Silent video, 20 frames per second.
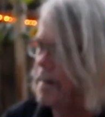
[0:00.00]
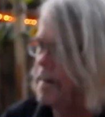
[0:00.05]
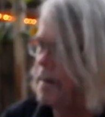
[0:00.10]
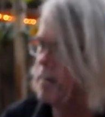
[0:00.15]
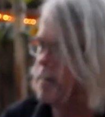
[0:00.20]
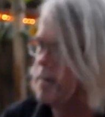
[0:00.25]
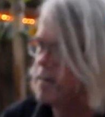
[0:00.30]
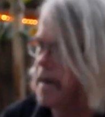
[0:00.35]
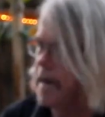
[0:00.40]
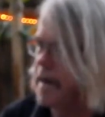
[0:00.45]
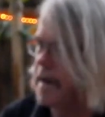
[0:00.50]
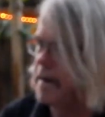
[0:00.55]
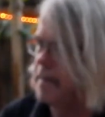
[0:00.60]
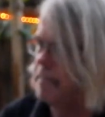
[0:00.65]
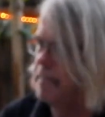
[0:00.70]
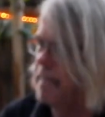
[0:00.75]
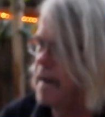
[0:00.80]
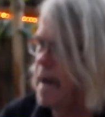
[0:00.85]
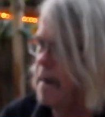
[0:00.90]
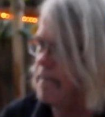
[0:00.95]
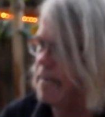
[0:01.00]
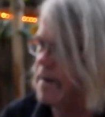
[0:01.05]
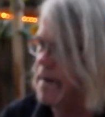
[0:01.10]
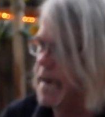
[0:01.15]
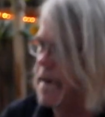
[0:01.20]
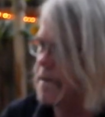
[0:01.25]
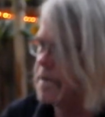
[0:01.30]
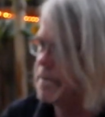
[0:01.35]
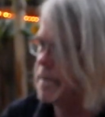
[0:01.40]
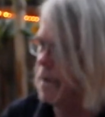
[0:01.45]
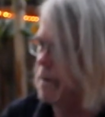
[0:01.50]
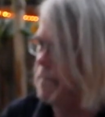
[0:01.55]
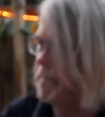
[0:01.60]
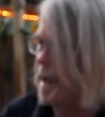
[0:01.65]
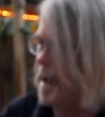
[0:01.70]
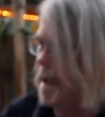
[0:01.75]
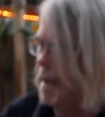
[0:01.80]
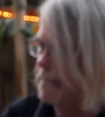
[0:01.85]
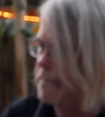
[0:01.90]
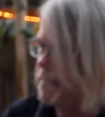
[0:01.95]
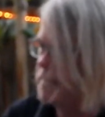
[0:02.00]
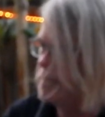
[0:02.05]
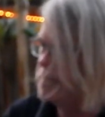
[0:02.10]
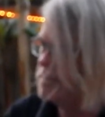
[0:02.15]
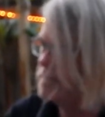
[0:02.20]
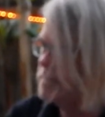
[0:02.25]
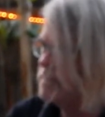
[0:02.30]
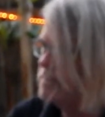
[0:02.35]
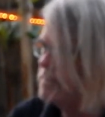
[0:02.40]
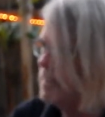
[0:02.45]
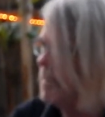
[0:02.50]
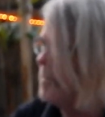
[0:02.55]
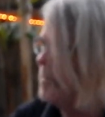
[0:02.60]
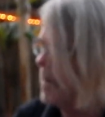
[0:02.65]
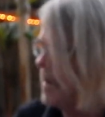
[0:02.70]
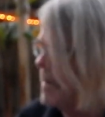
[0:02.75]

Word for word: did was I got a map, an Esso map. Remember